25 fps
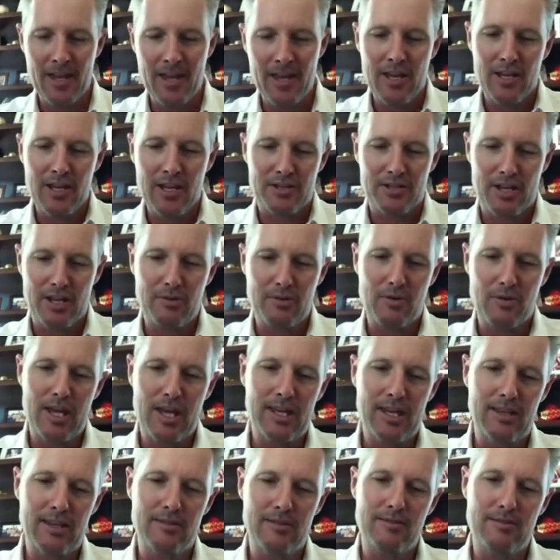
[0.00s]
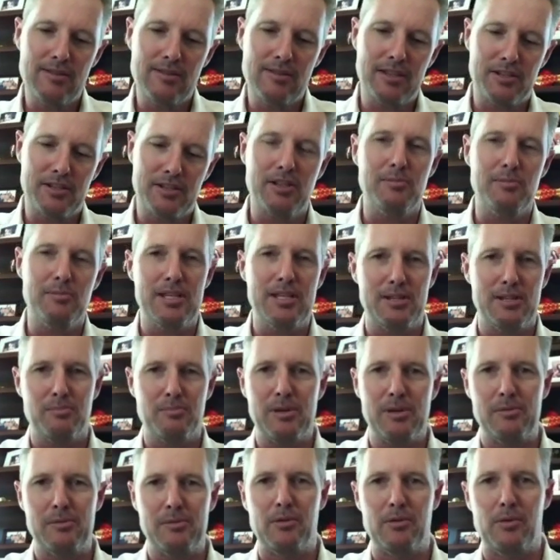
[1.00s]
So there's going to be some
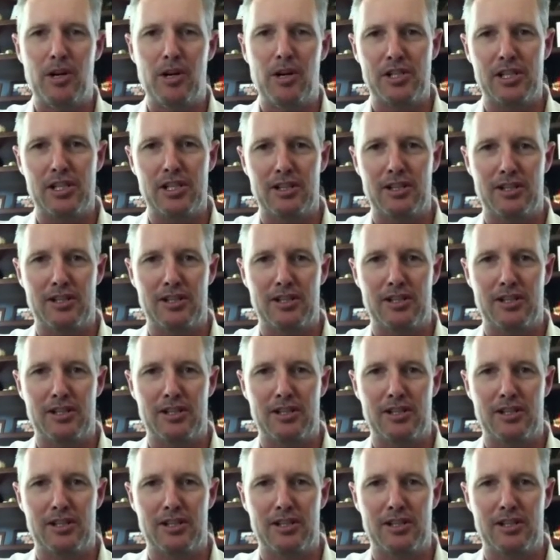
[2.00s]
people watching